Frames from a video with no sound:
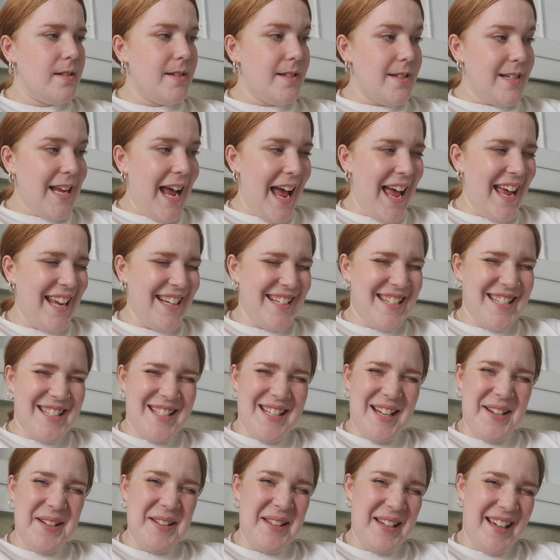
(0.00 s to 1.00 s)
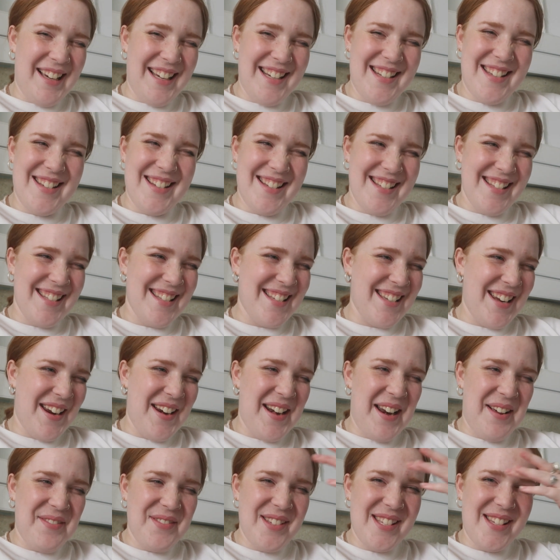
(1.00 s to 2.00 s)
instead so that I just
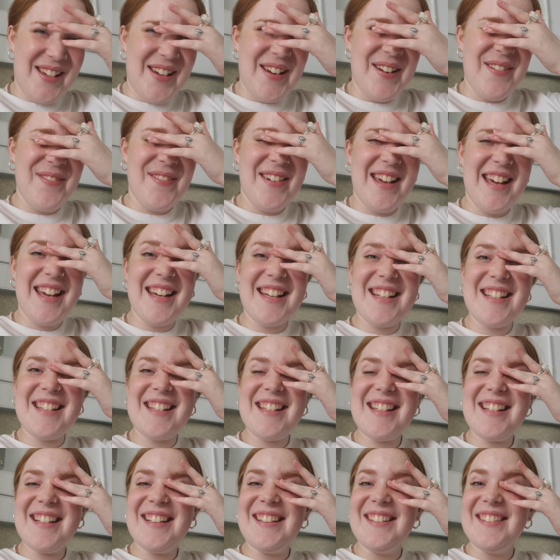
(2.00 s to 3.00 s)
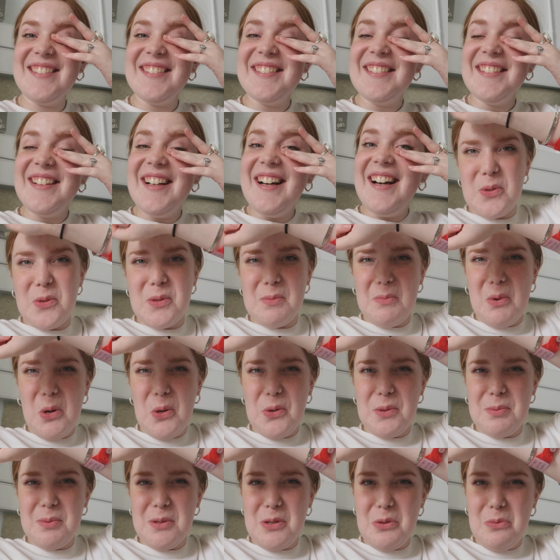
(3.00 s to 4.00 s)
don't have side effects. Got some
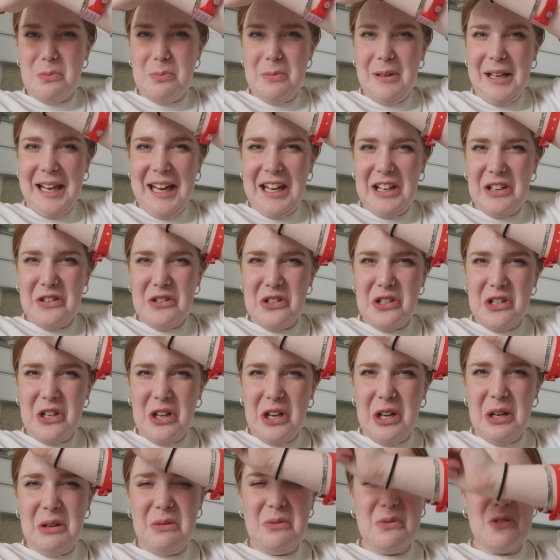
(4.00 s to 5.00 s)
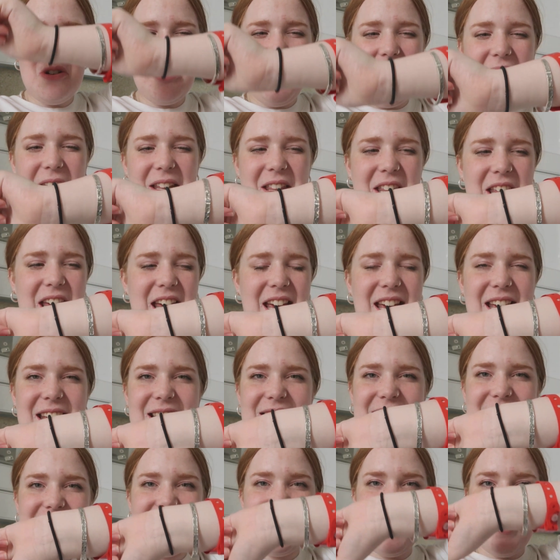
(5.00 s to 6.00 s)
hospital bling too, check
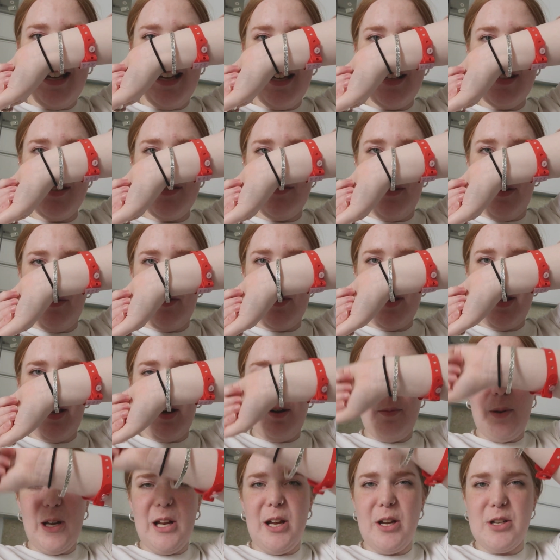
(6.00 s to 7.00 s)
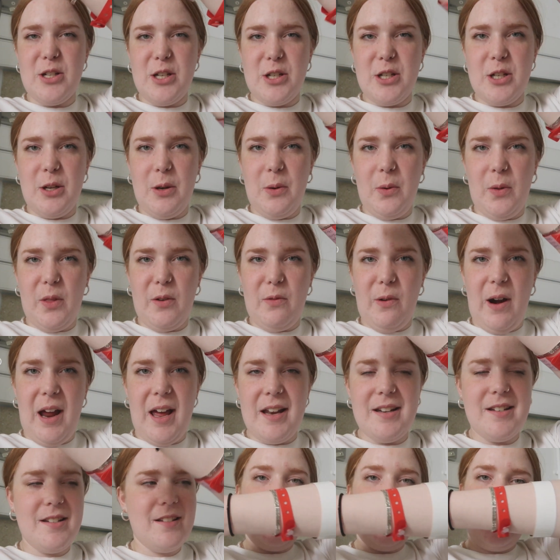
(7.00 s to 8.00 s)
these. List of everything I'm allergic to on the
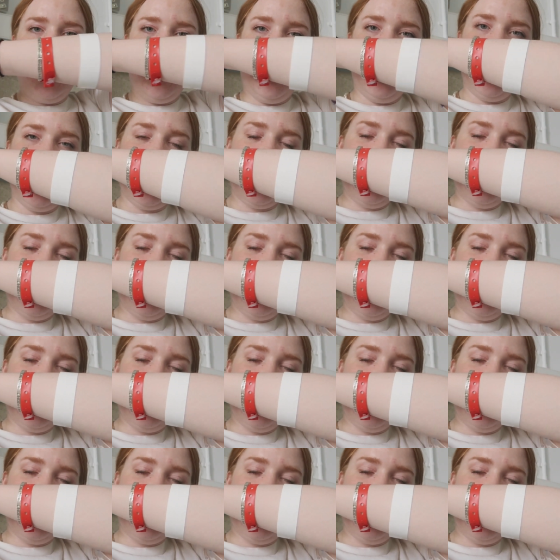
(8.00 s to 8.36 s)
red, my